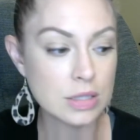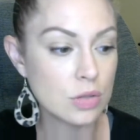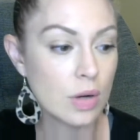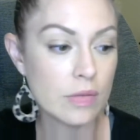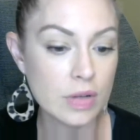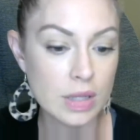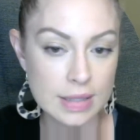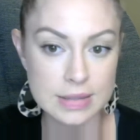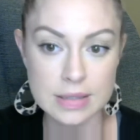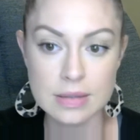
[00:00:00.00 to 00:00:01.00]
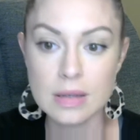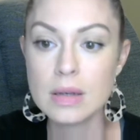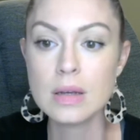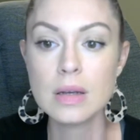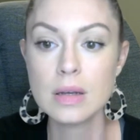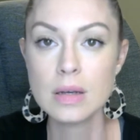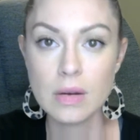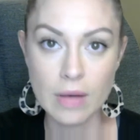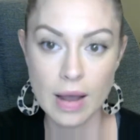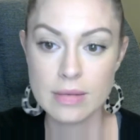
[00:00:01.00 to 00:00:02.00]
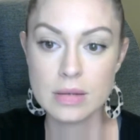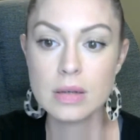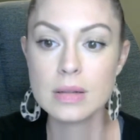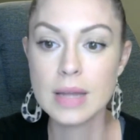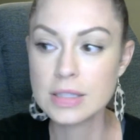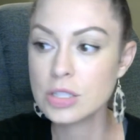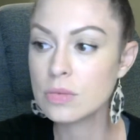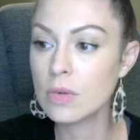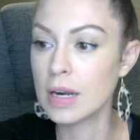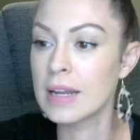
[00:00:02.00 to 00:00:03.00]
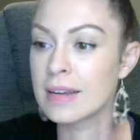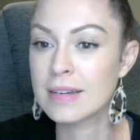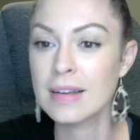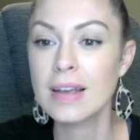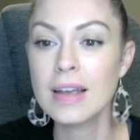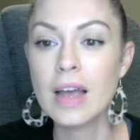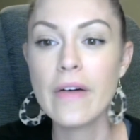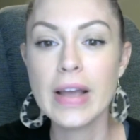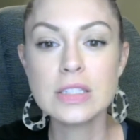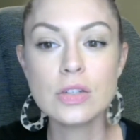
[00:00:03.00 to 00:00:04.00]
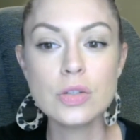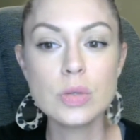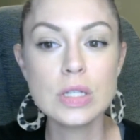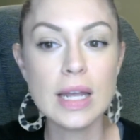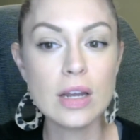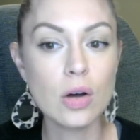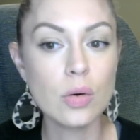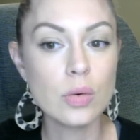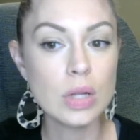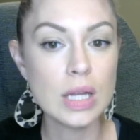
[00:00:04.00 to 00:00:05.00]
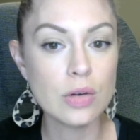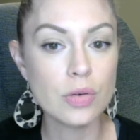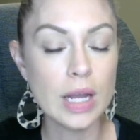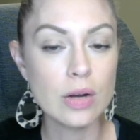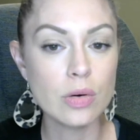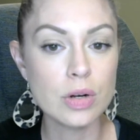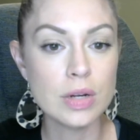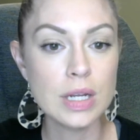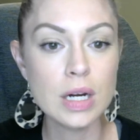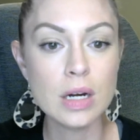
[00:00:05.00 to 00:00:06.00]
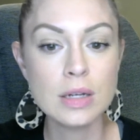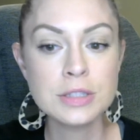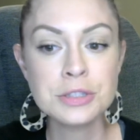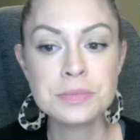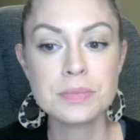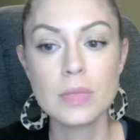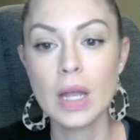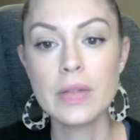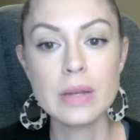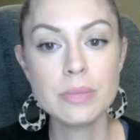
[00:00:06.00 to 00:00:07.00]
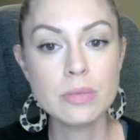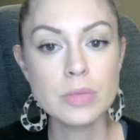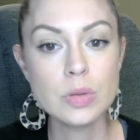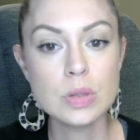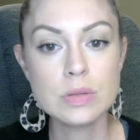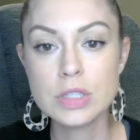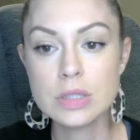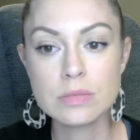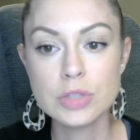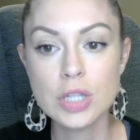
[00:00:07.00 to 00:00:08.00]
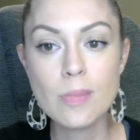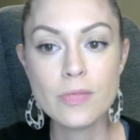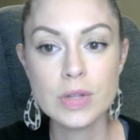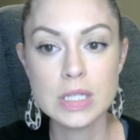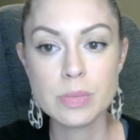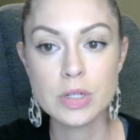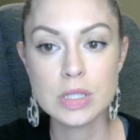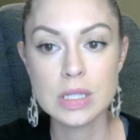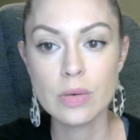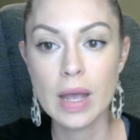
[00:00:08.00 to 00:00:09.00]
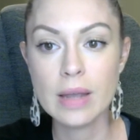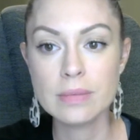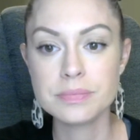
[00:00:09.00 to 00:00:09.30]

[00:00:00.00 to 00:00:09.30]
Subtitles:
you have collected. Okay, that's your warning. Okay, so you would like go click create order here and then boom, you would just shop for this person, okay?